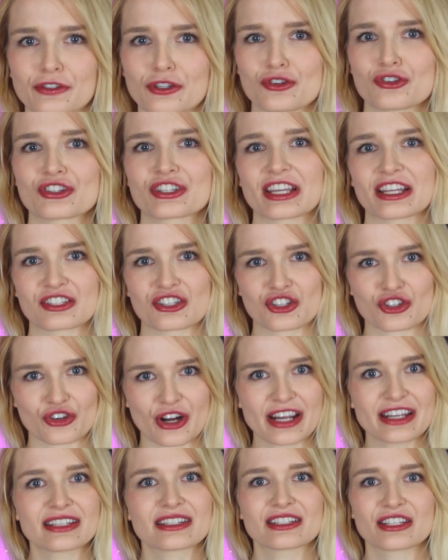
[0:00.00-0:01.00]
You just get
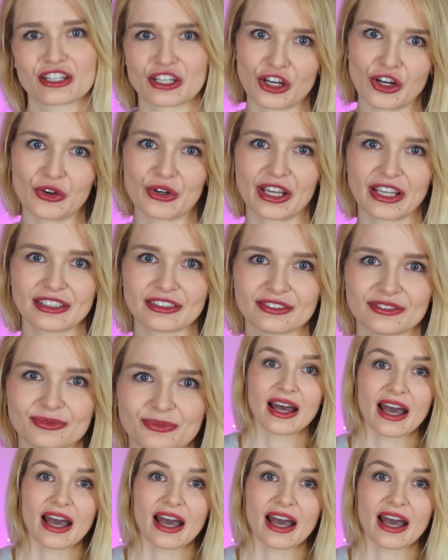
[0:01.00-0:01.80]
straight to coding.